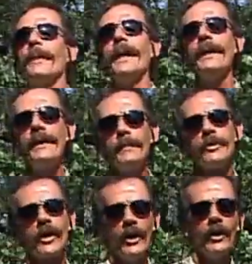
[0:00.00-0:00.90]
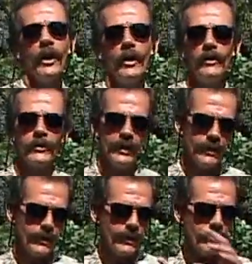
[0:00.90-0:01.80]
Allen. I'm your show host.
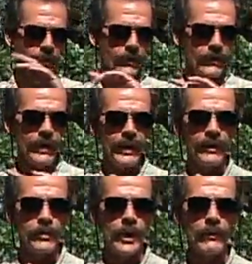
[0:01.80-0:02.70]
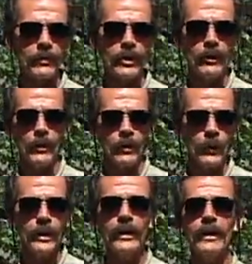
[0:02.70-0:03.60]
This is the Ion Travel Show where
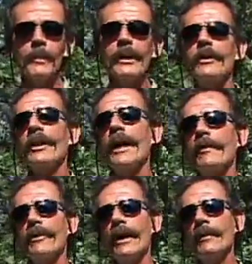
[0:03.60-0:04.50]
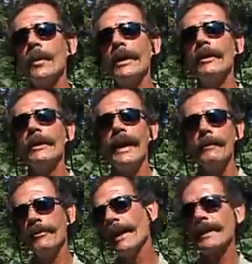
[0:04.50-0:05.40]
we're going to bring you a lot of fun. We're in
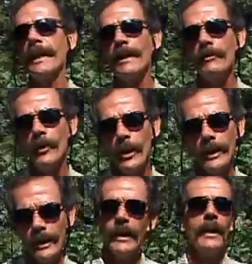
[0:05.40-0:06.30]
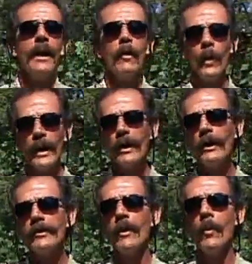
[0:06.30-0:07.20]
Napa Valley, California. We're
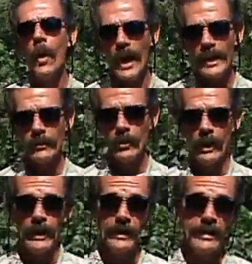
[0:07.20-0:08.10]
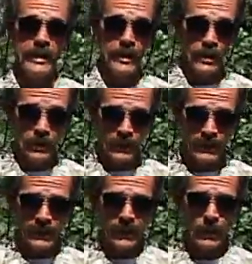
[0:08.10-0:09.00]
at the wine train. You need
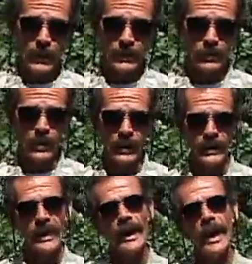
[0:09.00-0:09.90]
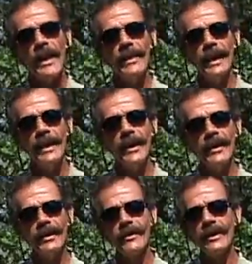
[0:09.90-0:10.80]
to get to the wine train. They're
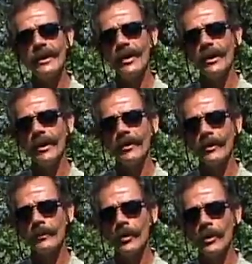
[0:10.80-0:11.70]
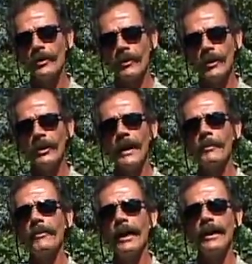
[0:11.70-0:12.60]
going to take you on an awesome tour through
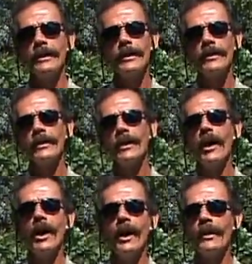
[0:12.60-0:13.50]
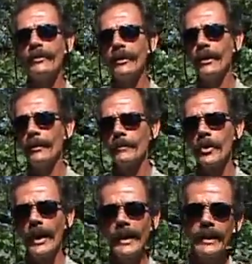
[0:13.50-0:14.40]
Napa Valley on their awesome
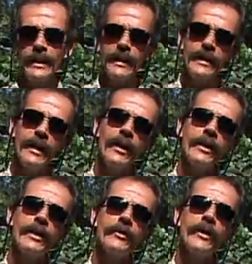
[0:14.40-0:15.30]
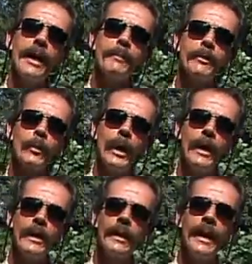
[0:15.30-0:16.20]
train, and they're going to stop as
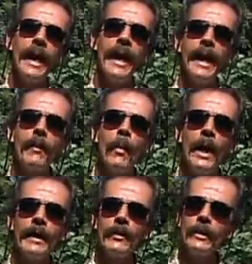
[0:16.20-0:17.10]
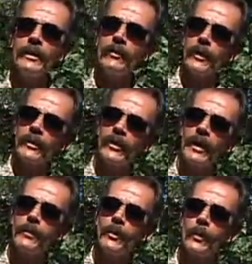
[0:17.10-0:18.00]
well at wineries. For
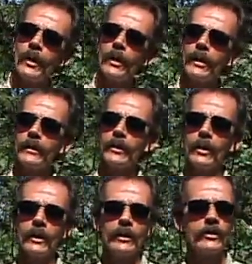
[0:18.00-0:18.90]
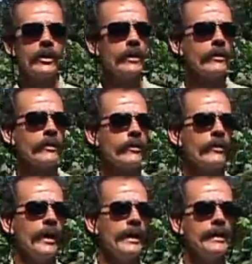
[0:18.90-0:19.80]
example, we're at Gurgage Hills
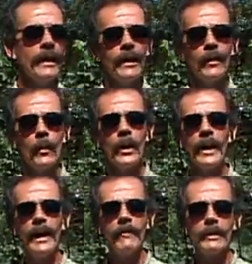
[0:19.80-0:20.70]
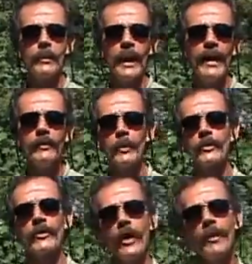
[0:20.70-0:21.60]
Estate. We're having a blast. We're
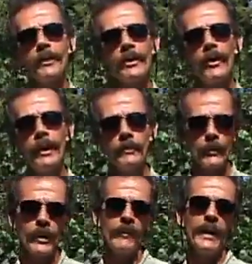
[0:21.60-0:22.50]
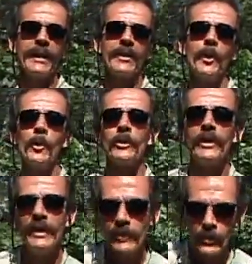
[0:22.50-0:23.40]
stomping grapes. We're going to make a cool
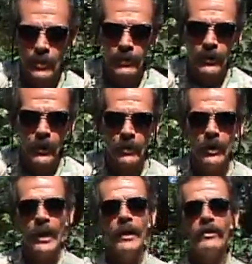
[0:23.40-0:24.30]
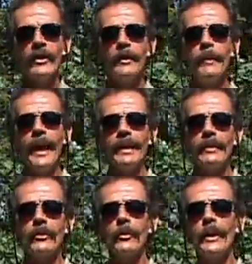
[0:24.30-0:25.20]
t-shirt too. Sit back,
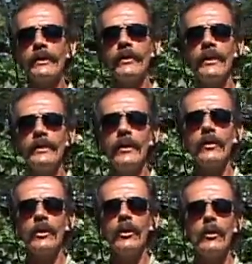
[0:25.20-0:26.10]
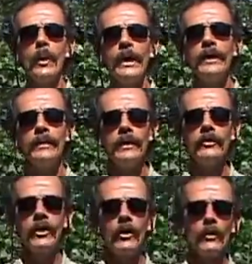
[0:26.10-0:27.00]
get your sweet tea. Don't go away. This
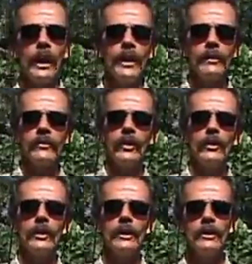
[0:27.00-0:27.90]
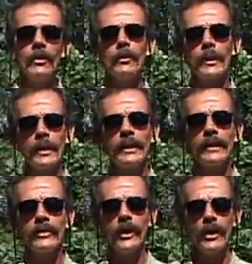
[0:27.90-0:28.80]
show rocks. So do you. We're going to
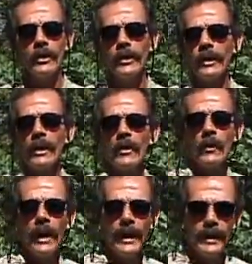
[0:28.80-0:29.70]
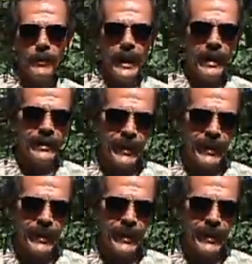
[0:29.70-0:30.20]
get started right about